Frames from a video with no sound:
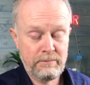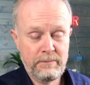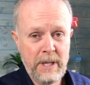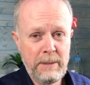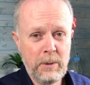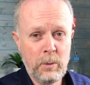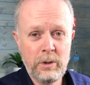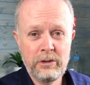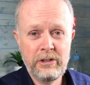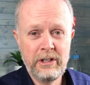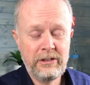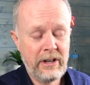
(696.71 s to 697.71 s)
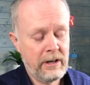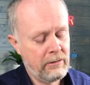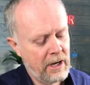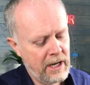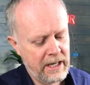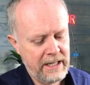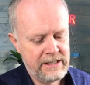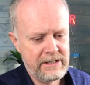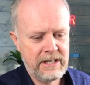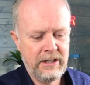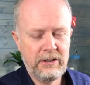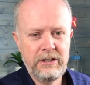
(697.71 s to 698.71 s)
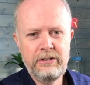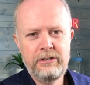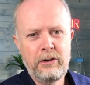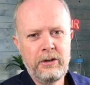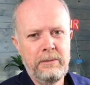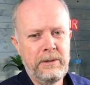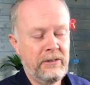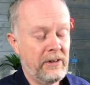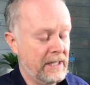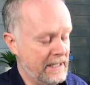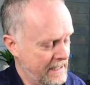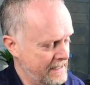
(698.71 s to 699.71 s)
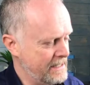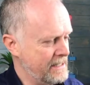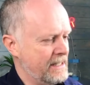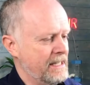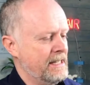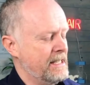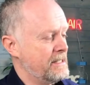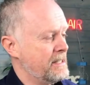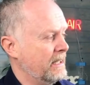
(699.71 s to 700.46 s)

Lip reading: people will sort of say, right, I need to see all these documents. I need to see this.